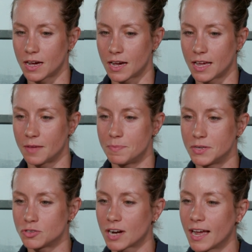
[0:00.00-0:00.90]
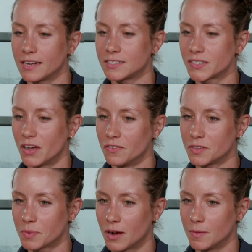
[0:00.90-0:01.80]
I had been trying to solve
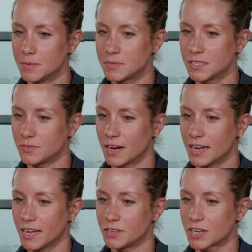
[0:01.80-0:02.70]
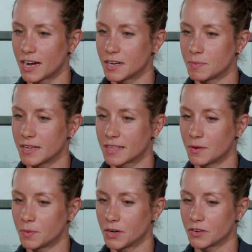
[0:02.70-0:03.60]
the problems in running and try to make
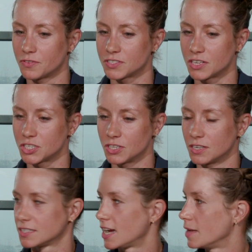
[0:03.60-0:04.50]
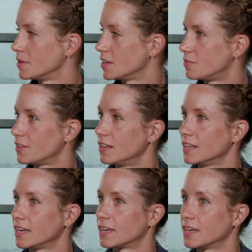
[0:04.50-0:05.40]
that work for such a long time. It felt
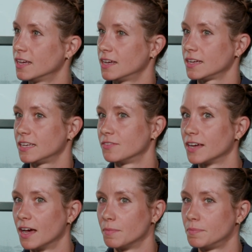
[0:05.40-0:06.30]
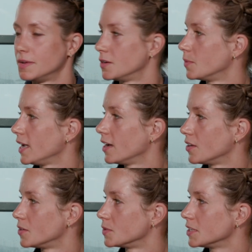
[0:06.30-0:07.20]
like giving up in a way
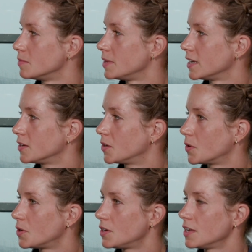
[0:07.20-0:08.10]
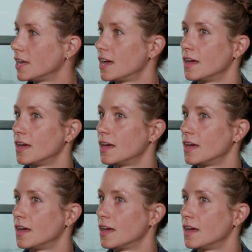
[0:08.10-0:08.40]
on a really big goal.